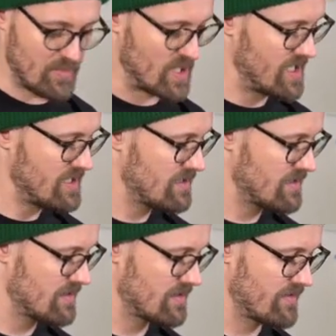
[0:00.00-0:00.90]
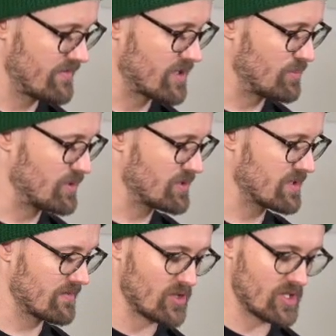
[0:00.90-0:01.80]
ebony fingerboard.
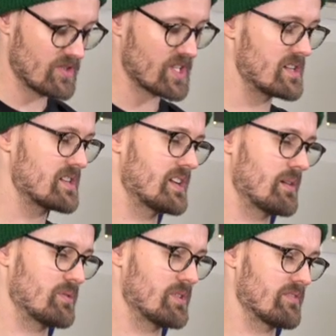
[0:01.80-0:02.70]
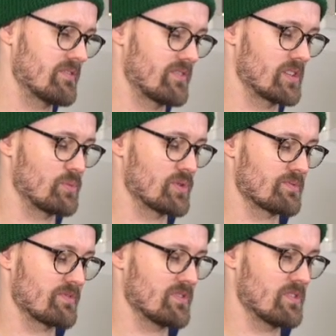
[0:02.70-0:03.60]
I've not used Indian ebony for
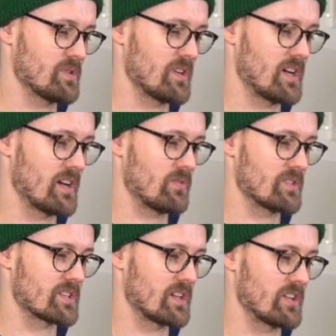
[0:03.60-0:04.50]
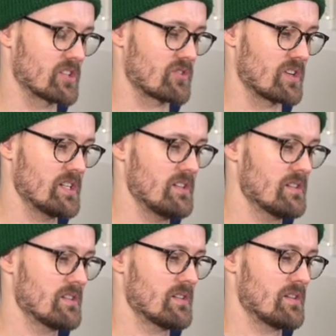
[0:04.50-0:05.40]
fingerboards before, but I wanted to give it a try.
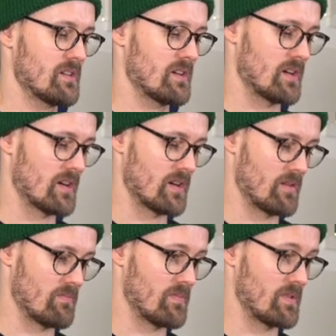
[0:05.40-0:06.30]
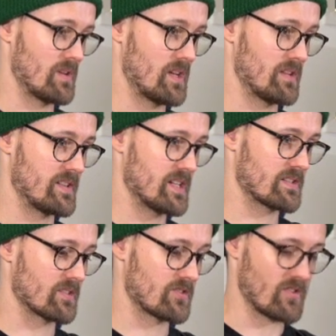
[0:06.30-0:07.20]
And
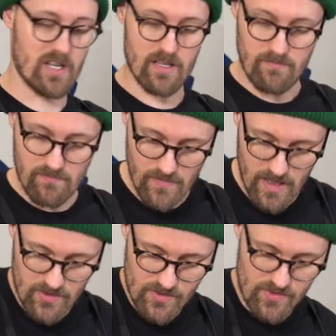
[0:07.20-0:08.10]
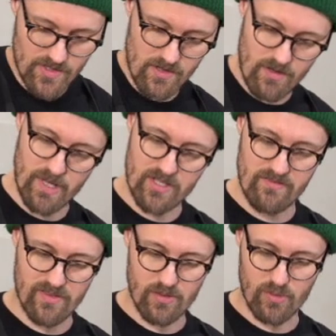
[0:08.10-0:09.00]
this looks great. And there's also a
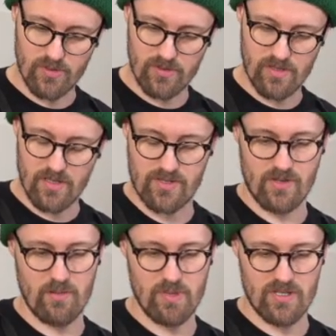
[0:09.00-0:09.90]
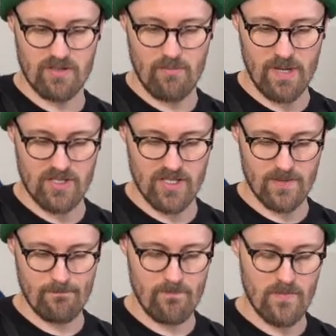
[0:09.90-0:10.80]
matching fingerboard. A
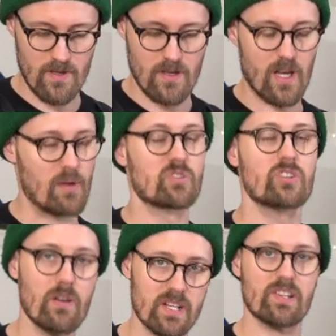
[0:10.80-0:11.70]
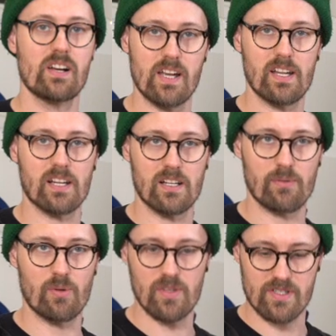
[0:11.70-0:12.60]
matching. I'm so excited I can't
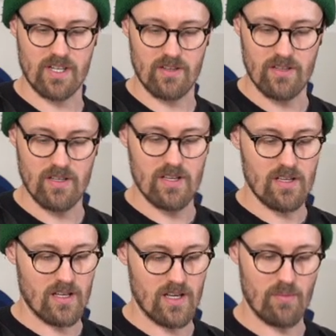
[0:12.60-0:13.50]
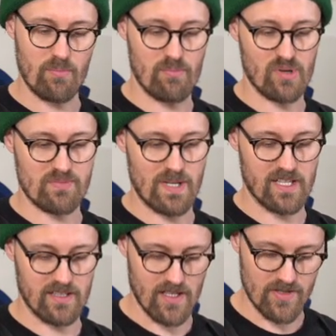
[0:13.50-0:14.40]
get my words out. Bridge
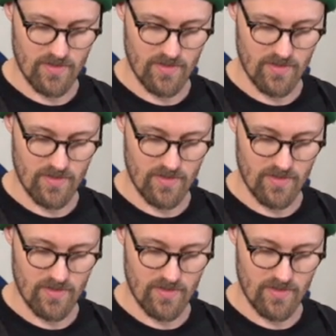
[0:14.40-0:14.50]
blank in there